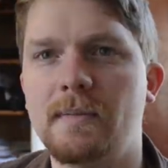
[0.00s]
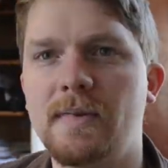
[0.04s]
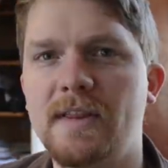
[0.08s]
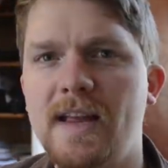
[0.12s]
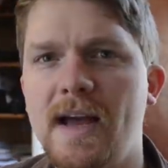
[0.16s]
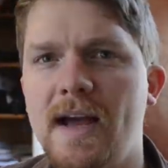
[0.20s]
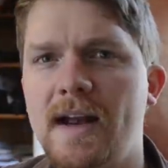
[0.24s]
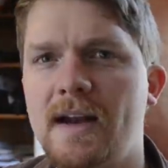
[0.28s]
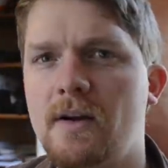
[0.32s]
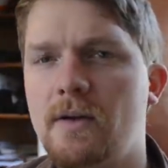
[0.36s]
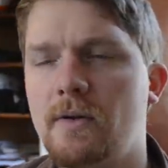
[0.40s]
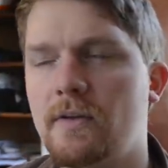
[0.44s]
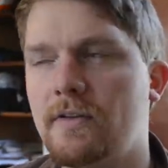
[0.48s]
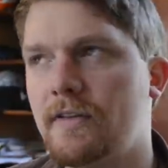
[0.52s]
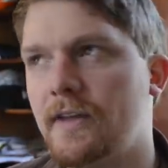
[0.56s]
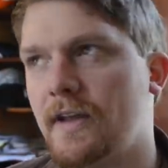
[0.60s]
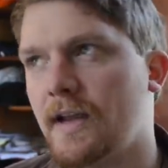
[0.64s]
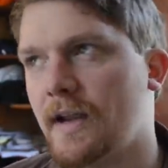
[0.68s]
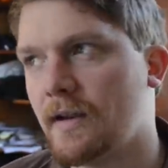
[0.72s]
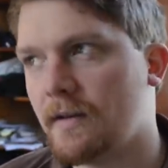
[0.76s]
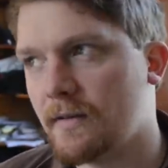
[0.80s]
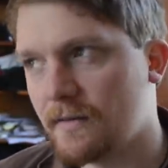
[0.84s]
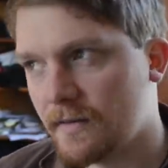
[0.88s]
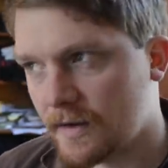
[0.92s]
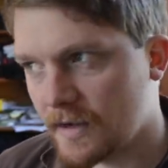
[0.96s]
But that whole
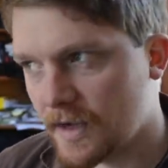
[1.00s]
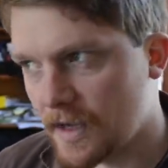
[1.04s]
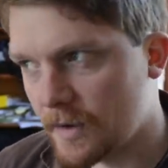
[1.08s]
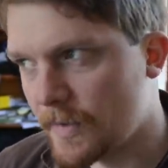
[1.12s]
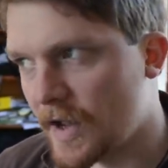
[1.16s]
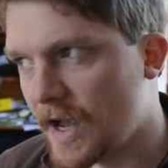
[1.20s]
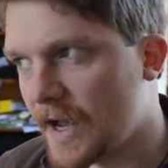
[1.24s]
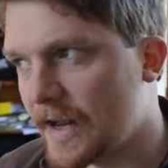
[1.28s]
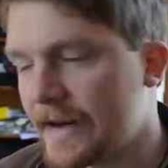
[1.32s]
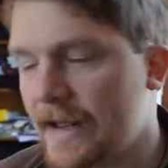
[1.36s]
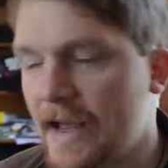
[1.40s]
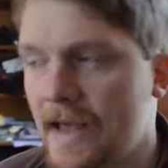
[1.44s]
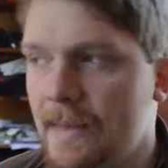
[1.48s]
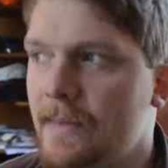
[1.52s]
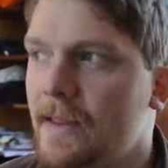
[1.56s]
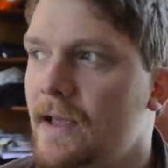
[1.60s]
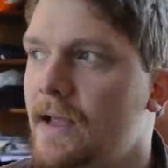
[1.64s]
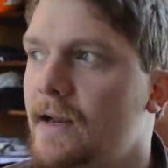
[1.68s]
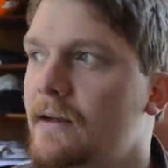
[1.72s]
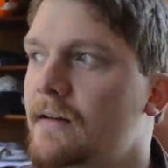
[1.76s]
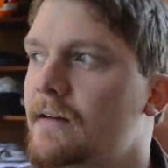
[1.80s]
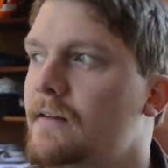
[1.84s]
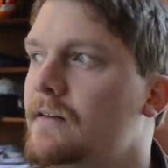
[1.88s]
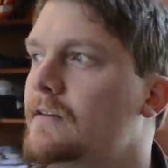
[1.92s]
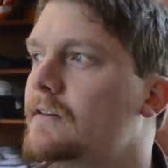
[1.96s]
thing came out and
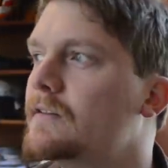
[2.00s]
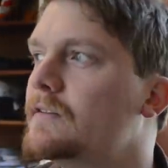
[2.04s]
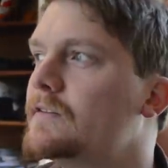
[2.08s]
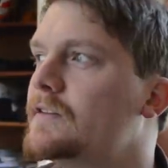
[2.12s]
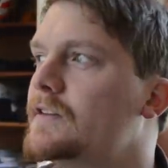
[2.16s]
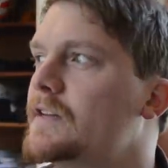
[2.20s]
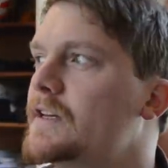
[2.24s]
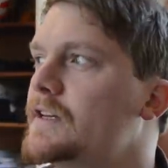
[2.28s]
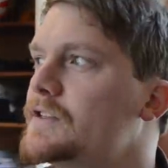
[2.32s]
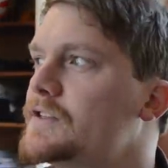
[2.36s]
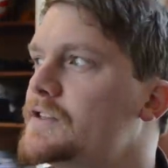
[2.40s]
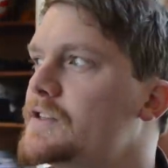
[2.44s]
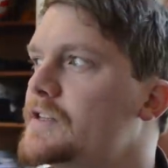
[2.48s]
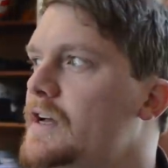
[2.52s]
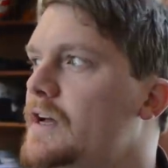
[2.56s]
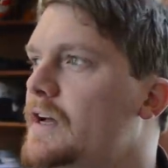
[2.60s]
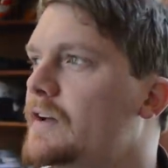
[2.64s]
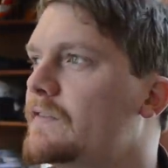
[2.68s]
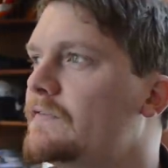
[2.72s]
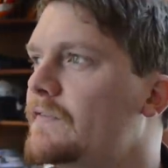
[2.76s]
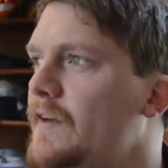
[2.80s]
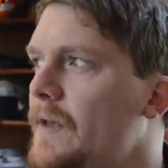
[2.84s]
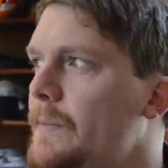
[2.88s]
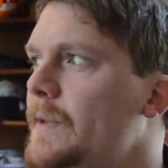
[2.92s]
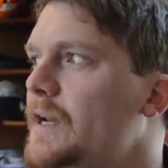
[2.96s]
then this uh,
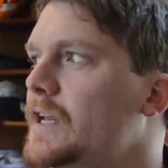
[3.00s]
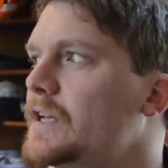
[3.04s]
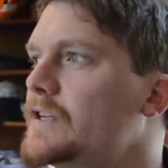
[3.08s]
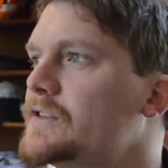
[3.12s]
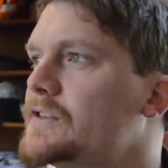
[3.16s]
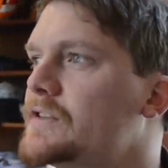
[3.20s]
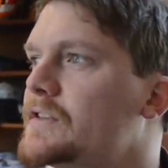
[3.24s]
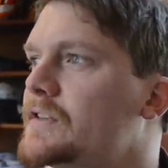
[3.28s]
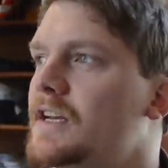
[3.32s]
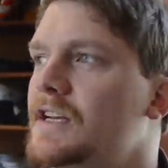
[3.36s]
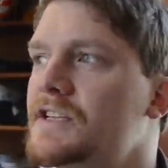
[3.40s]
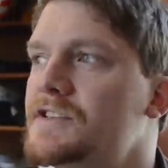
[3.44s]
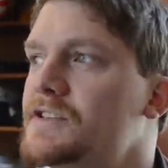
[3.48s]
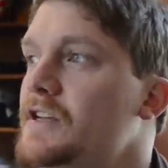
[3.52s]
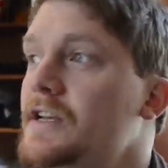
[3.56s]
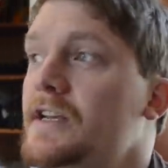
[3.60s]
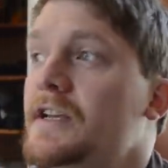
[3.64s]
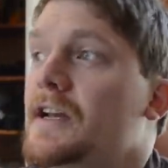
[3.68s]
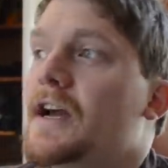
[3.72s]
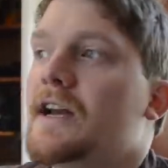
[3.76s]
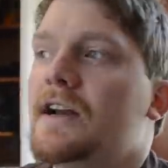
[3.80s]
feminist, is he?